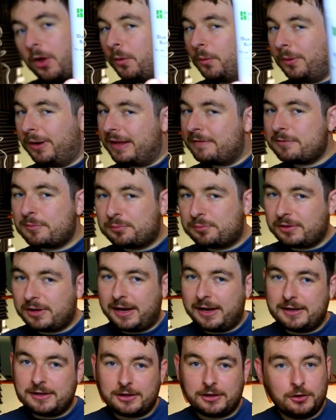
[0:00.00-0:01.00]
whatever
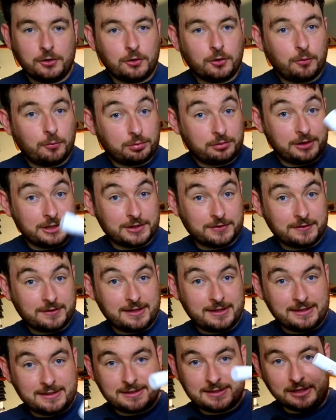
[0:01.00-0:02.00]
brand your printer
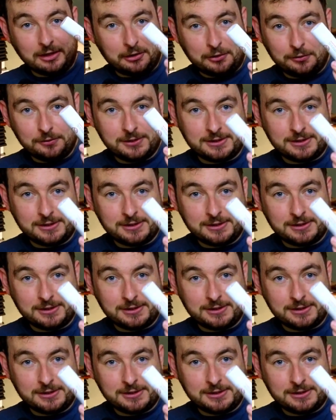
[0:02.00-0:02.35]
is, glue